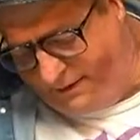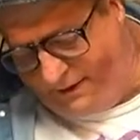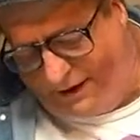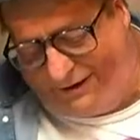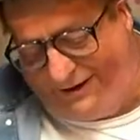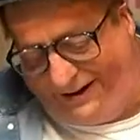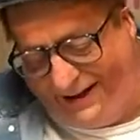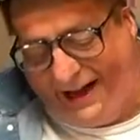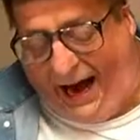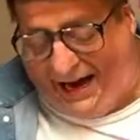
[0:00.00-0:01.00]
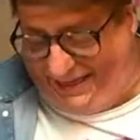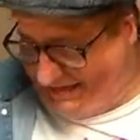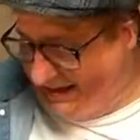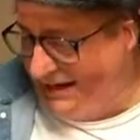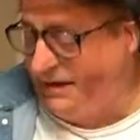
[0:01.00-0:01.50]
All right. I
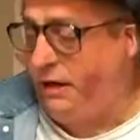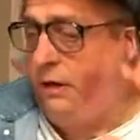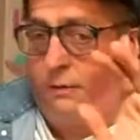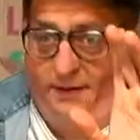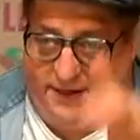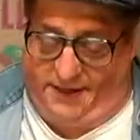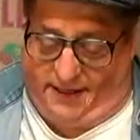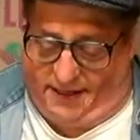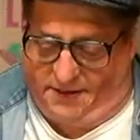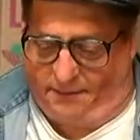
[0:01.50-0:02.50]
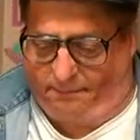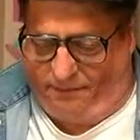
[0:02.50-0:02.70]
think what this is,